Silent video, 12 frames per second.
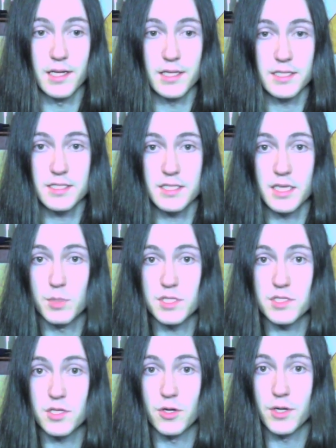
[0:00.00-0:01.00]
let's keep
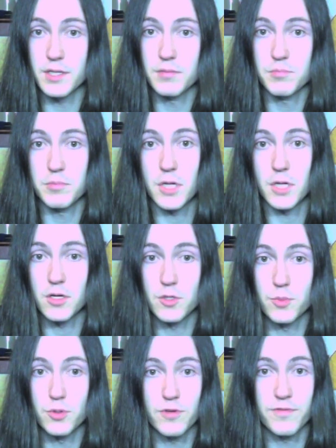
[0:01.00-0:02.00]
this going. All
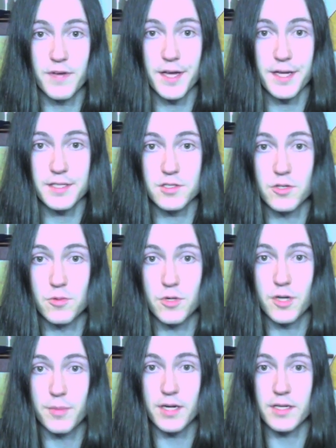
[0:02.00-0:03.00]
you poor fags, don't
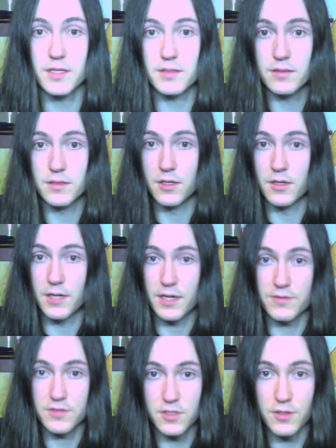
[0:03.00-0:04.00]
worry about it. You don't
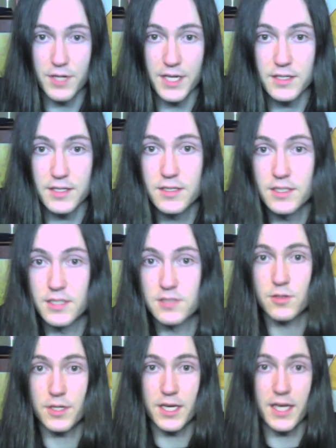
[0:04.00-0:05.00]
have to donate.
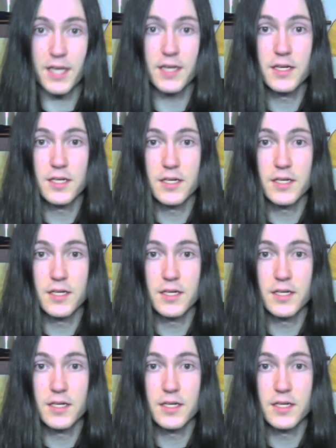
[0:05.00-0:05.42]
It's okay.